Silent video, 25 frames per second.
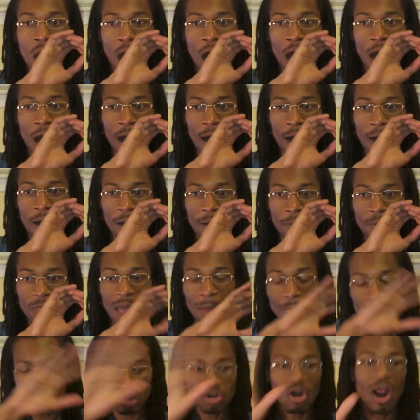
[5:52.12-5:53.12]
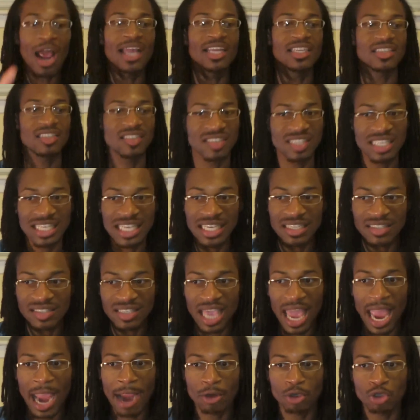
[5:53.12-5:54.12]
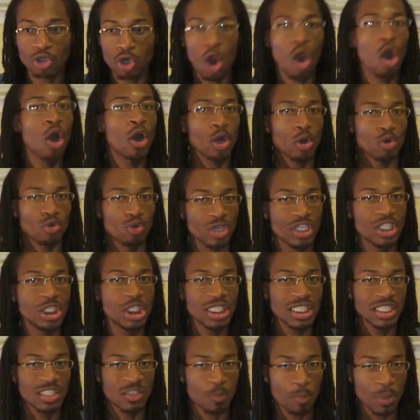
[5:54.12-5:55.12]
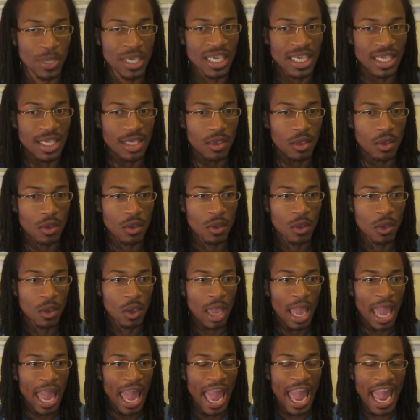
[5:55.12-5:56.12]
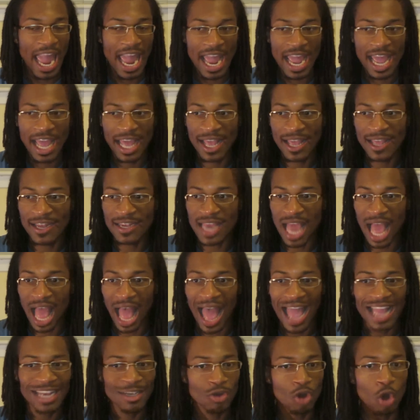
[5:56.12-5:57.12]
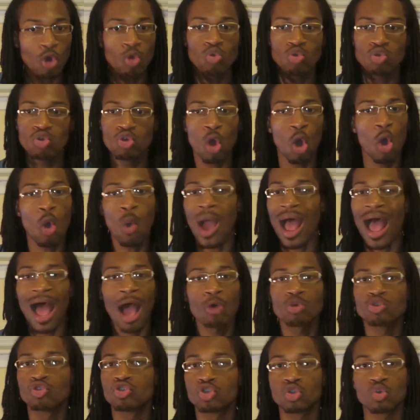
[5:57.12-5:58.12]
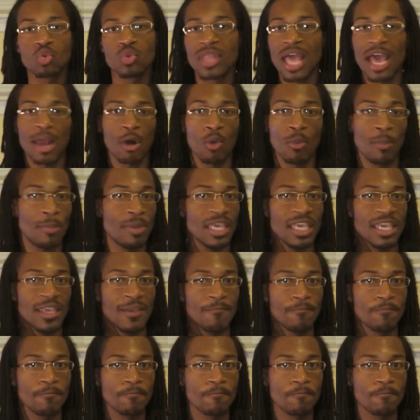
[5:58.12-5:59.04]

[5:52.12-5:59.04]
I'm trying to see his character arc reach its peak, and I don't know how soon that'll be.